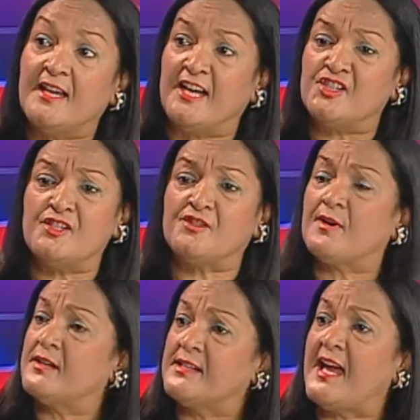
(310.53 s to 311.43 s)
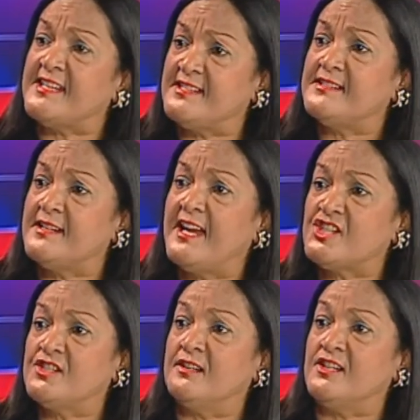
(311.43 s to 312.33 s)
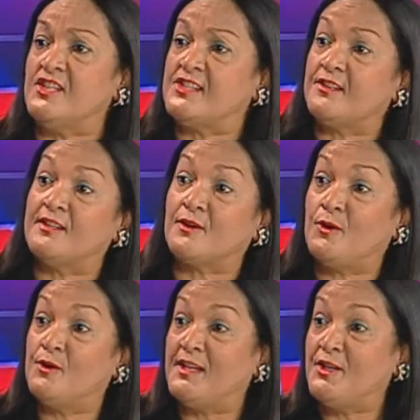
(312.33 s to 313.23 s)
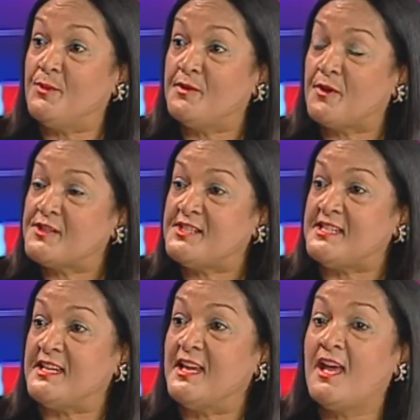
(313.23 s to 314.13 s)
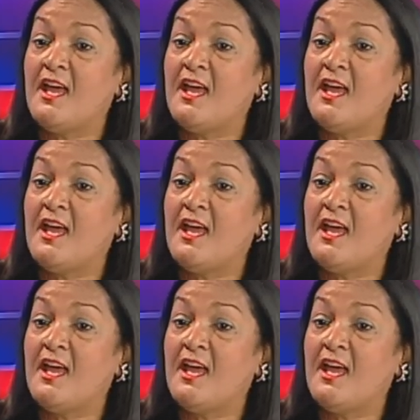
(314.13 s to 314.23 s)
And she's recognized internationally. She studied at Cornell University.